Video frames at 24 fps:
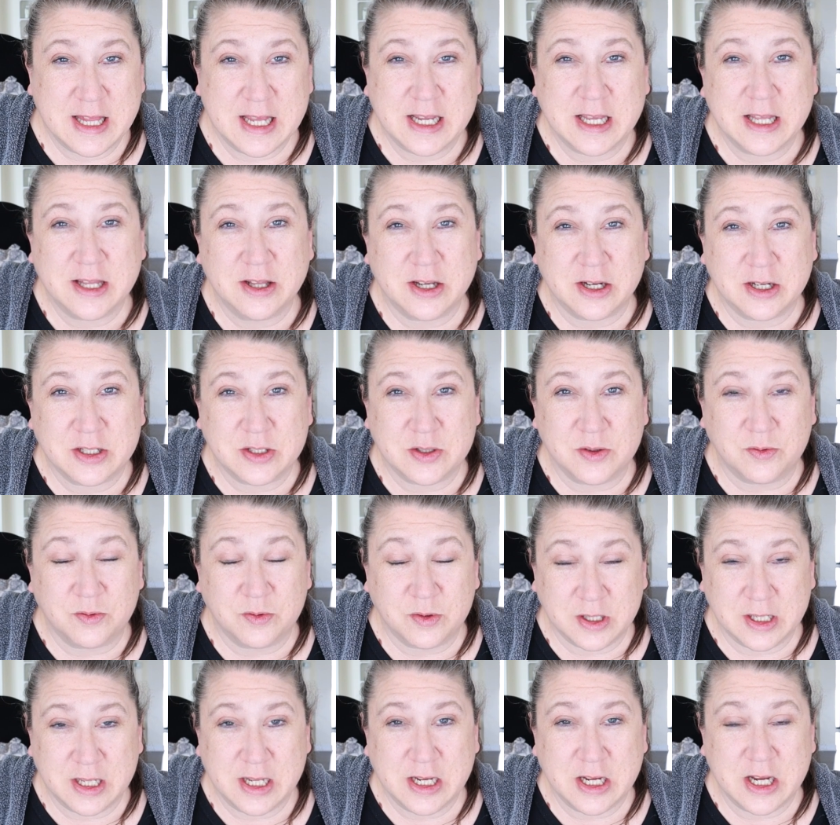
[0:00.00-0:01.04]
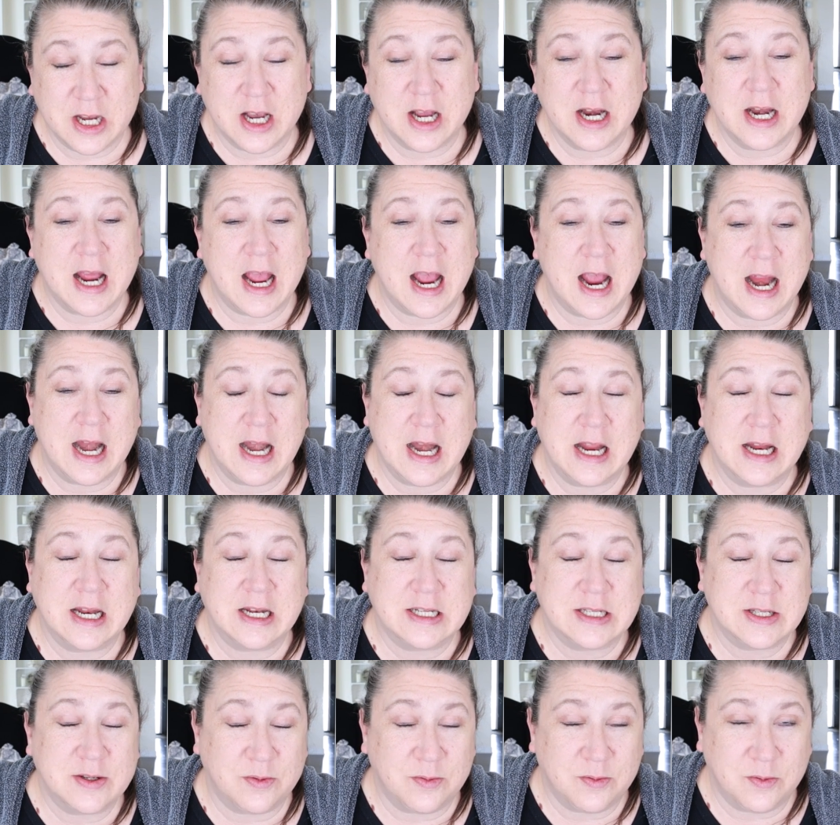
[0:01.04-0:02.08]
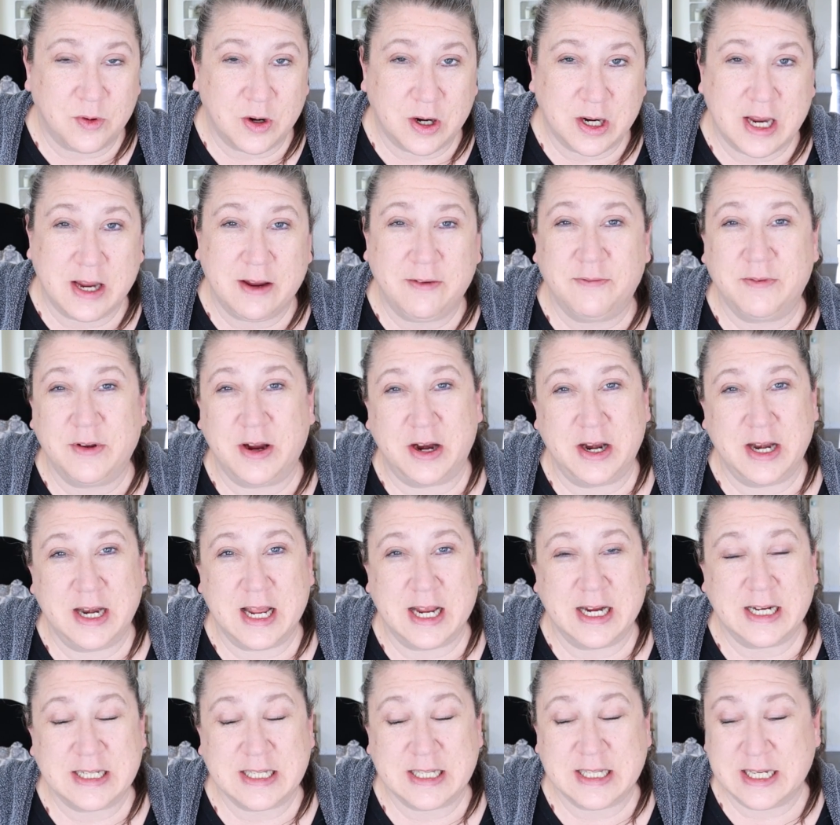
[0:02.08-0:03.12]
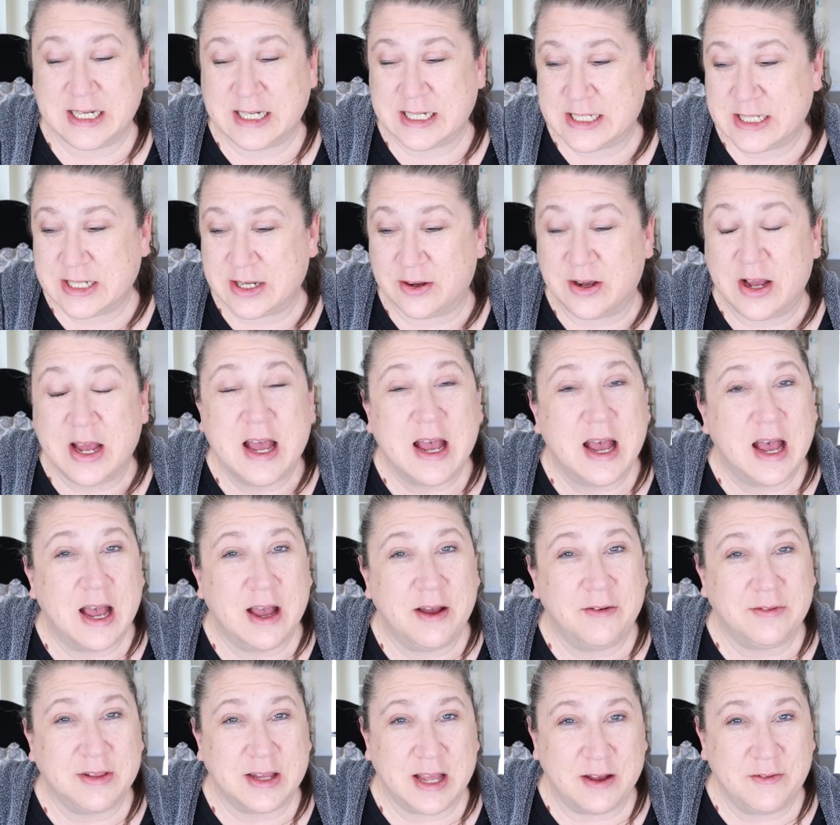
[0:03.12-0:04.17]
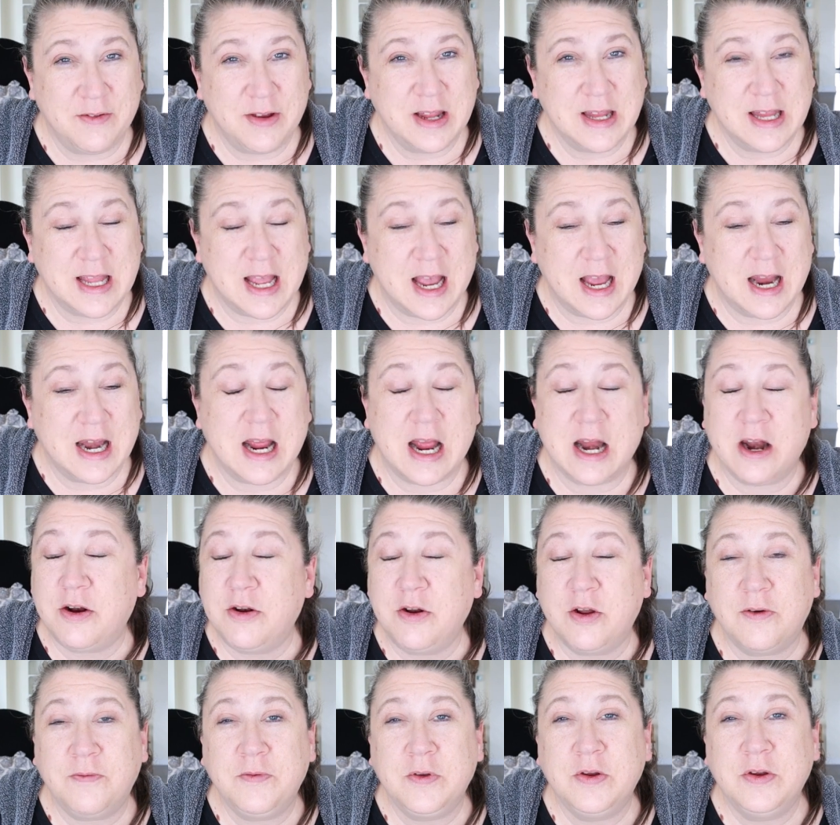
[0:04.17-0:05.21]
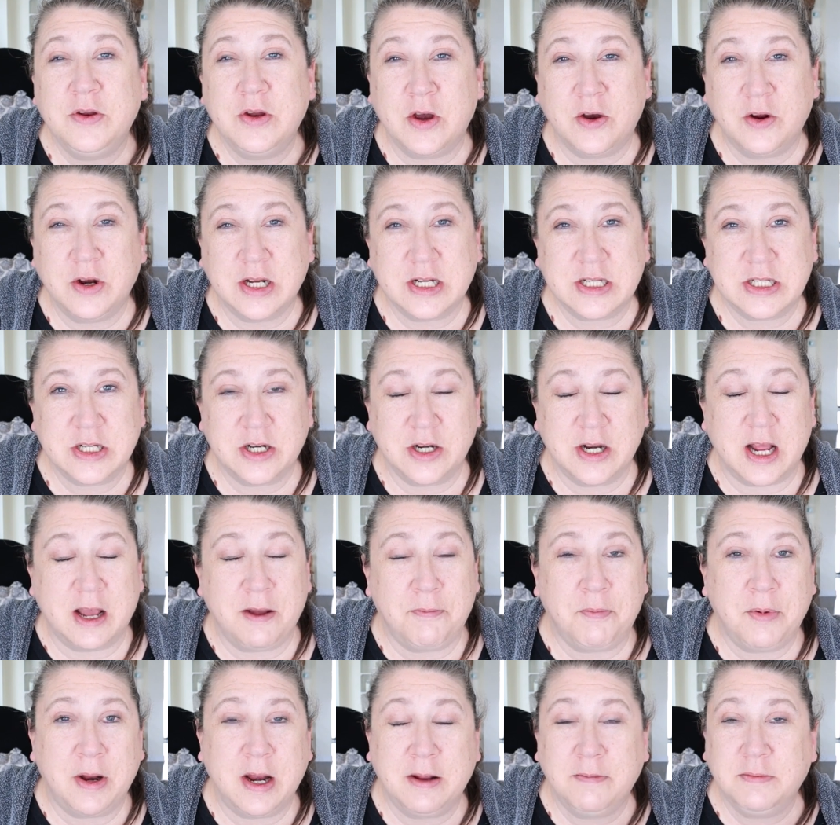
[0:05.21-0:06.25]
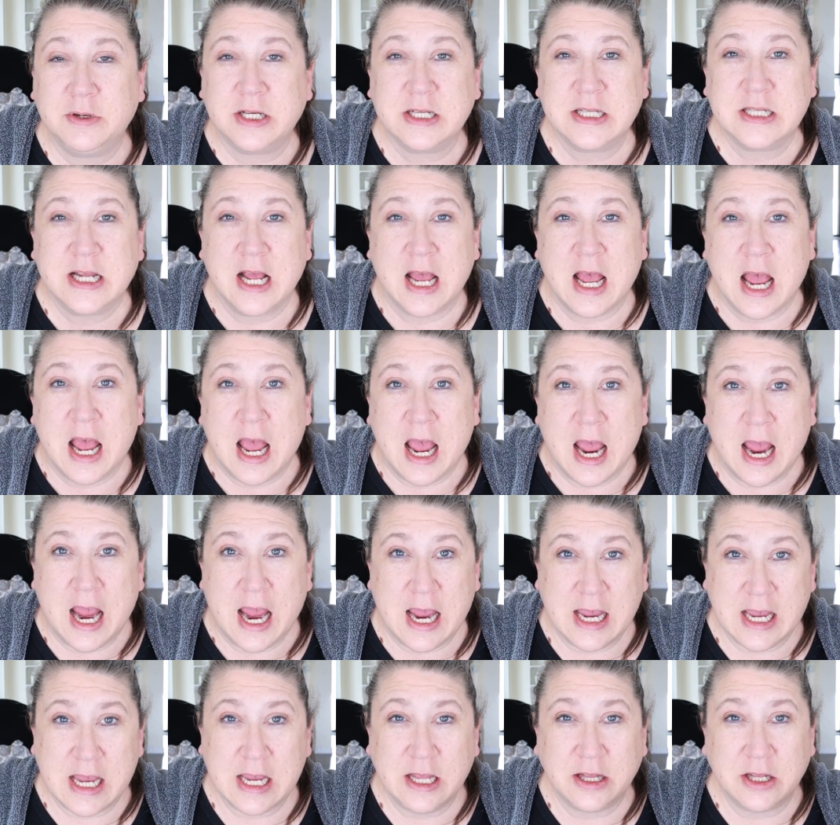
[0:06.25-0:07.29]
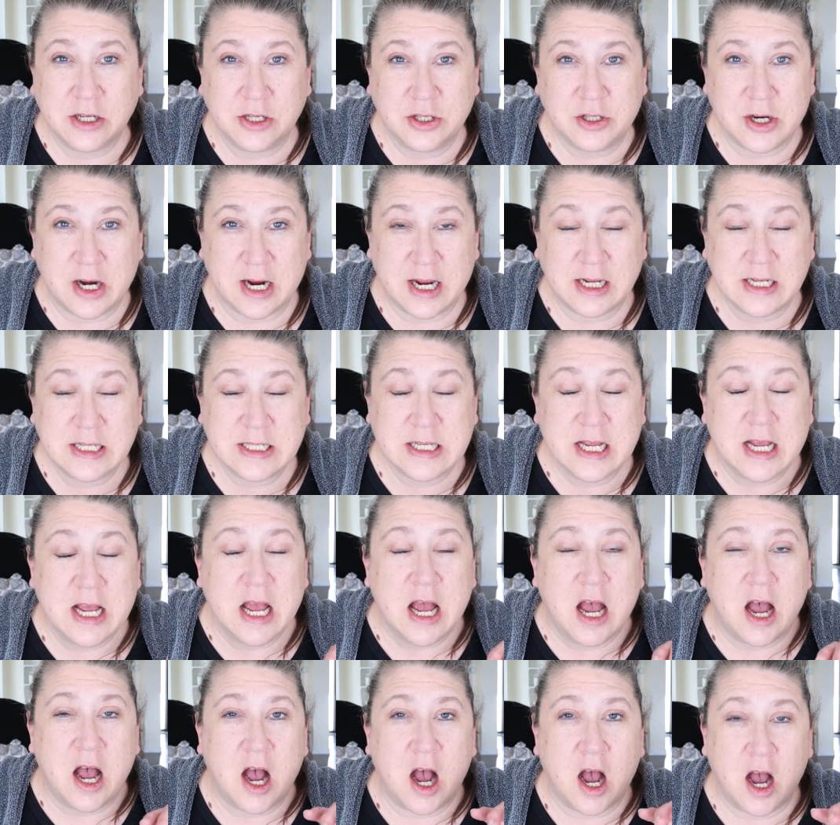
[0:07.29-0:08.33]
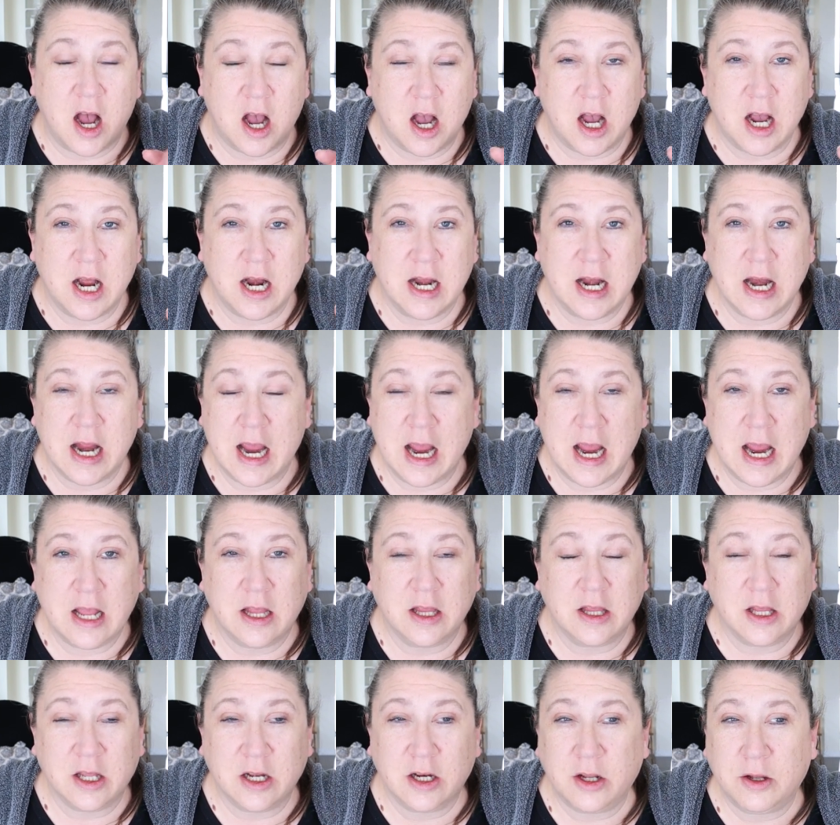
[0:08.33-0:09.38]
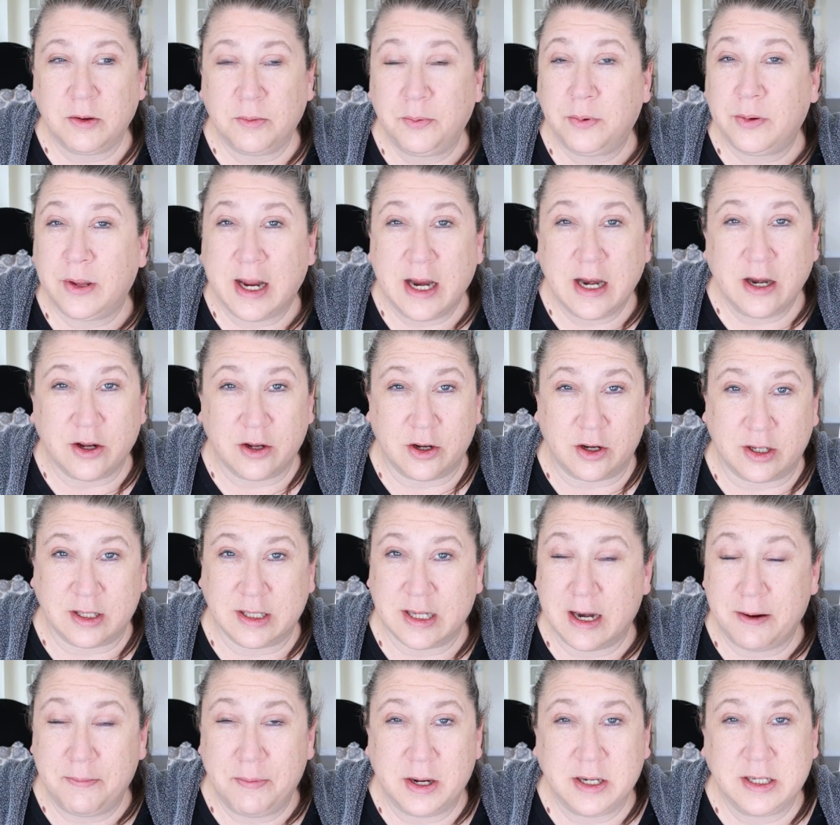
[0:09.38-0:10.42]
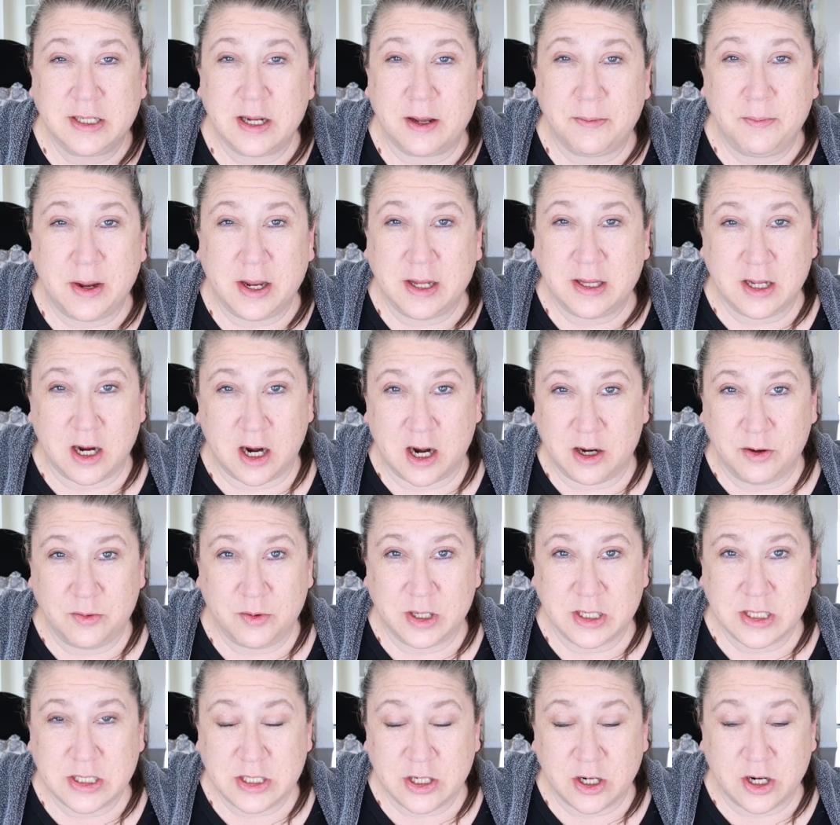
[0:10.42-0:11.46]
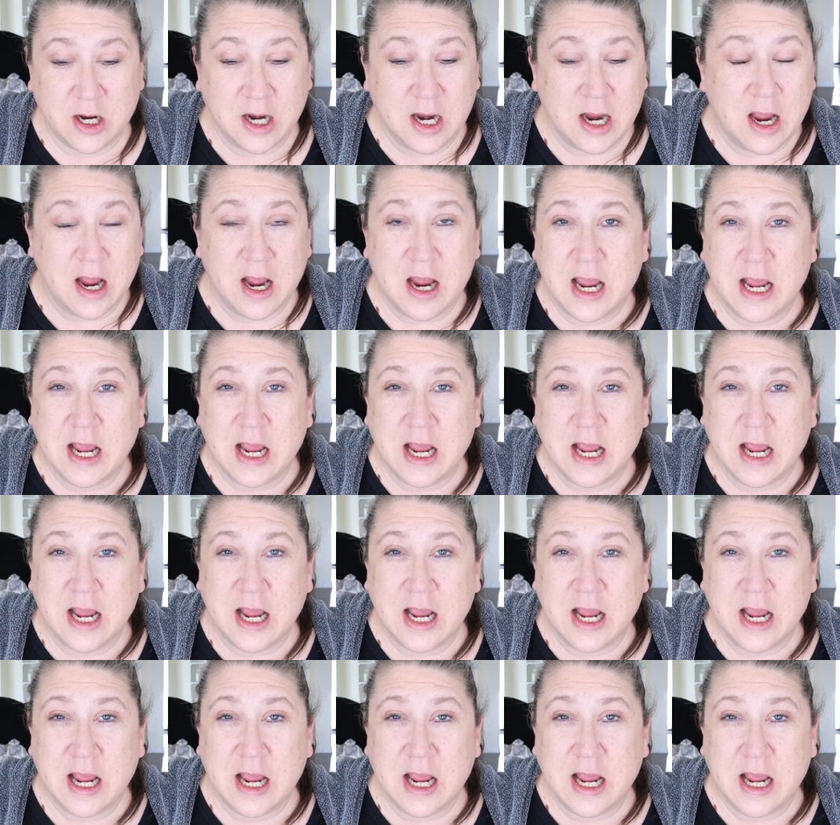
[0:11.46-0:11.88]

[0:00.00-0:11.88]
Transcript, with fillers: think it looks really good and it's working very nicely, so I'm loving that. I don't know if you noticed or not, but I'm just hanging the dress on a little plant hook that I picked up at the hardware store.